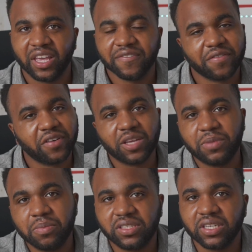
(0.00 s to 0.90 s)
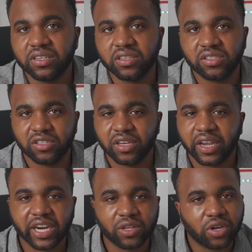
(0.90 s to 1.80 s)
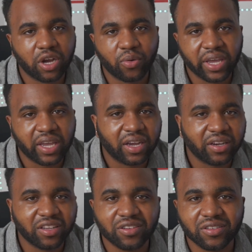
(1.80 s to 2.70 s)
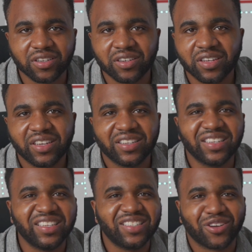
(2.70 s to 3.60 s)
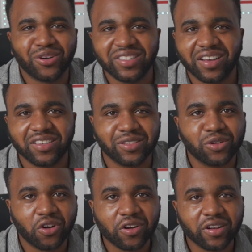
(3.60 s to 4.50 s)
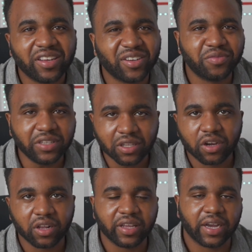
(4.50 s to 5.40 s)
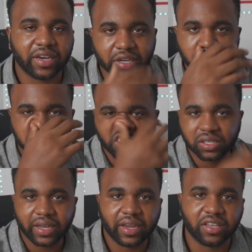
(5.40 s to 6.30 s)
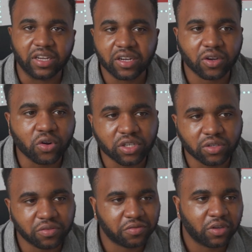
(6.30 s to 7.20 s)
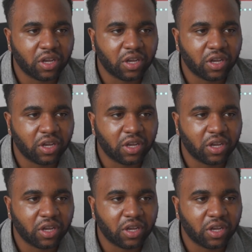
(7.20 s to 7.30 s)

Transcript: If everyday people telling you so your hair look away and you know you need to cut it because it look ugly, you're gonna feel ugly and you're gonna feel like you're not good enough.